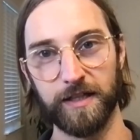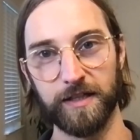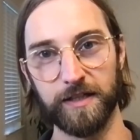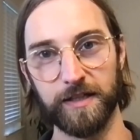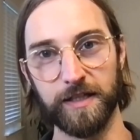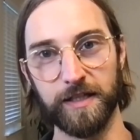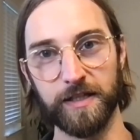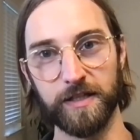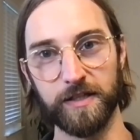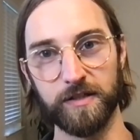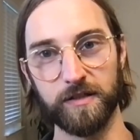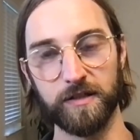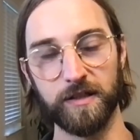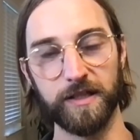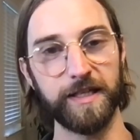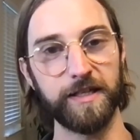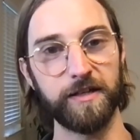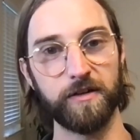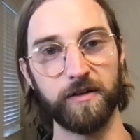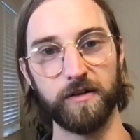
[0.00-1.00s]
these
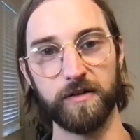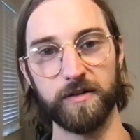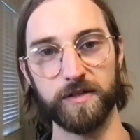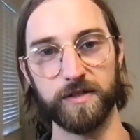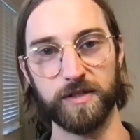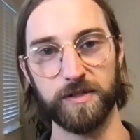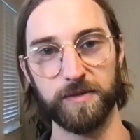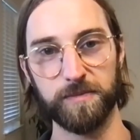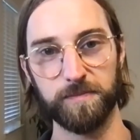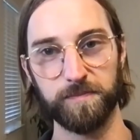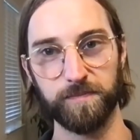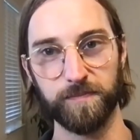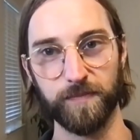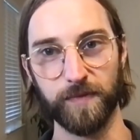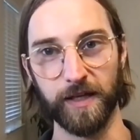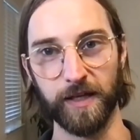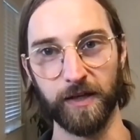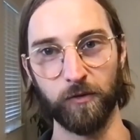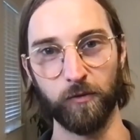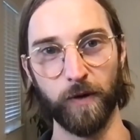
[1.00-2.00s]
leaders
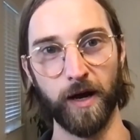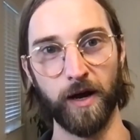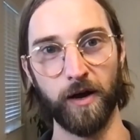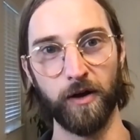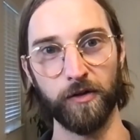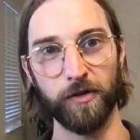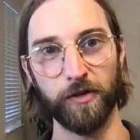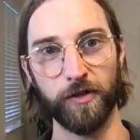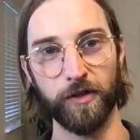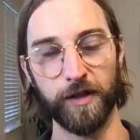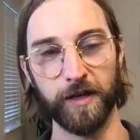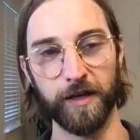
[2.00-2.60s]
in wealth,